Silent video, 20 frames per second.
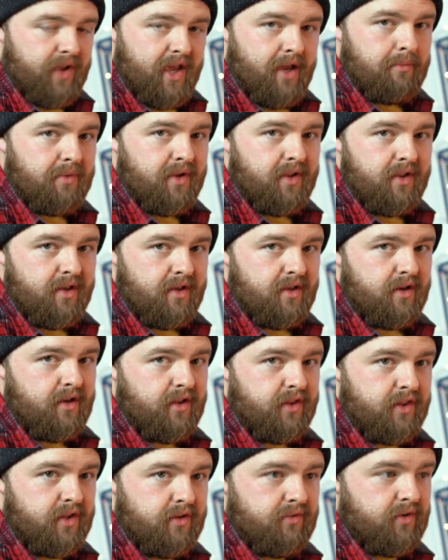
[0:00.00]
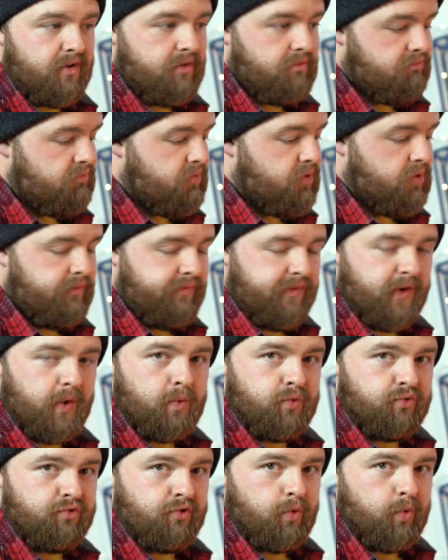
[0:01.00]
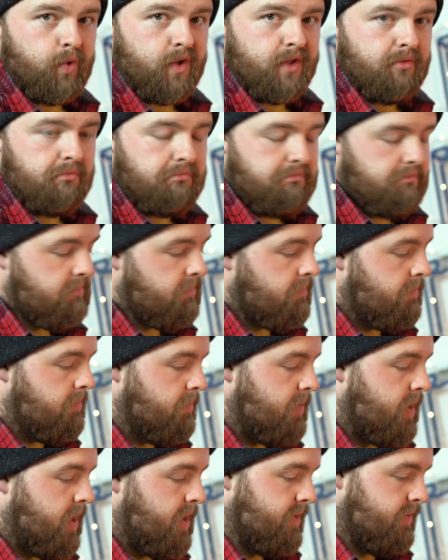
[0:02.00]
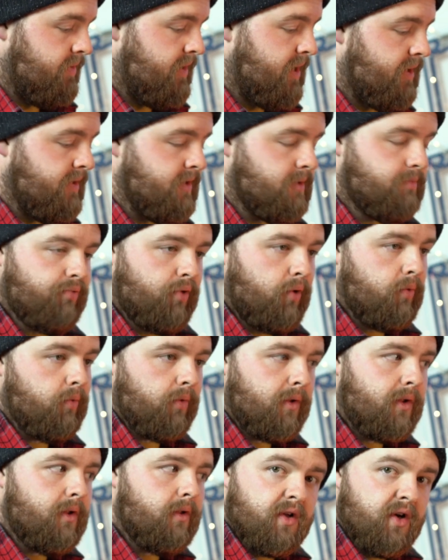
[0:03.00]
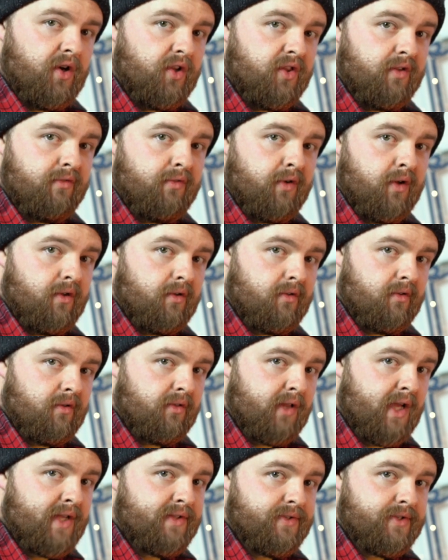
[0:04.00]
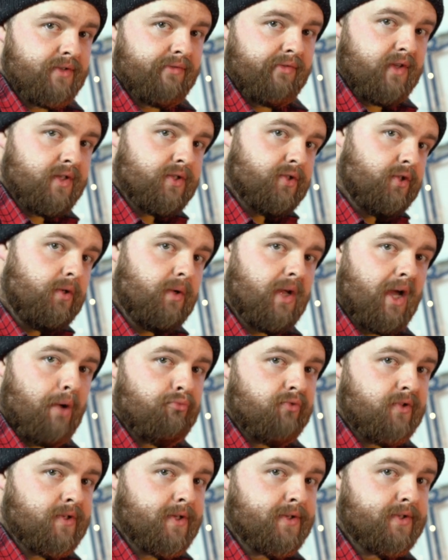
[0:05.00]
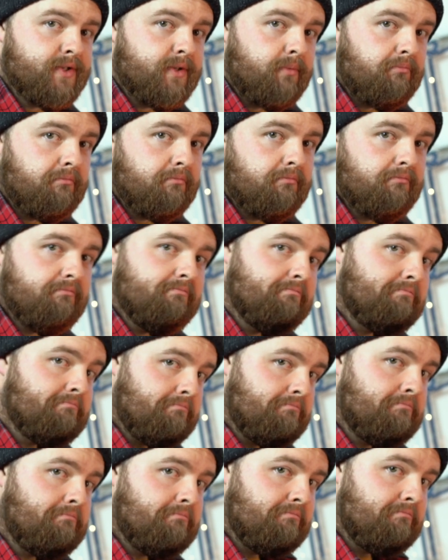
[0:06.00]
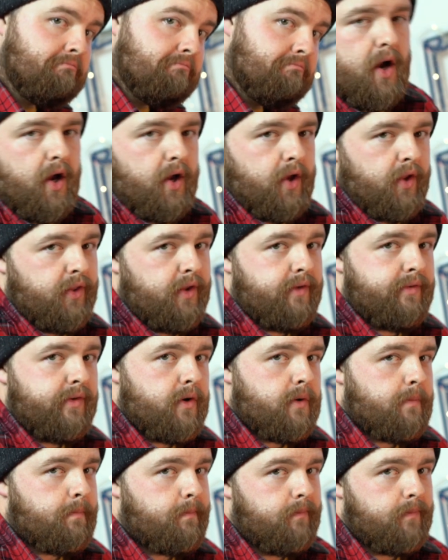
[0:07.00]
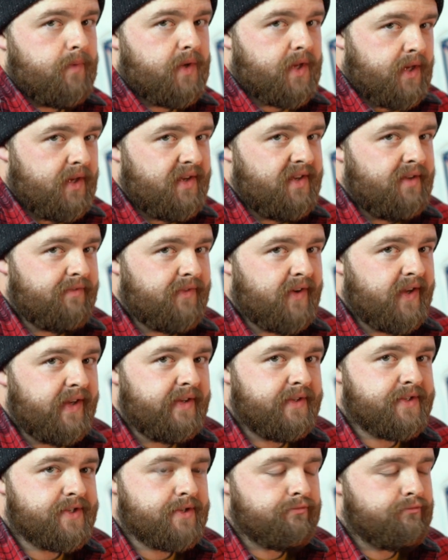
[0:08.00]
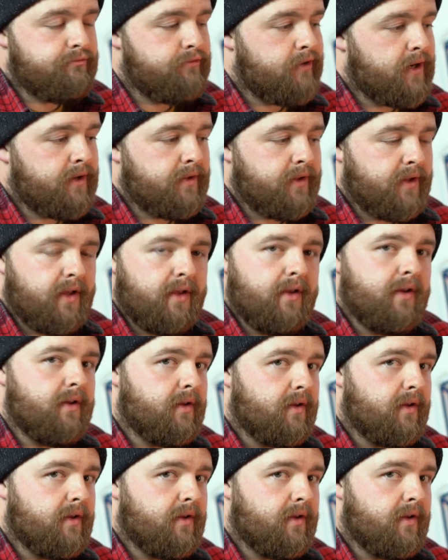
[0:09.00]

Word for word: get me another good few hundred quid, and that is probably another lens for this new camera system. Another key thing to really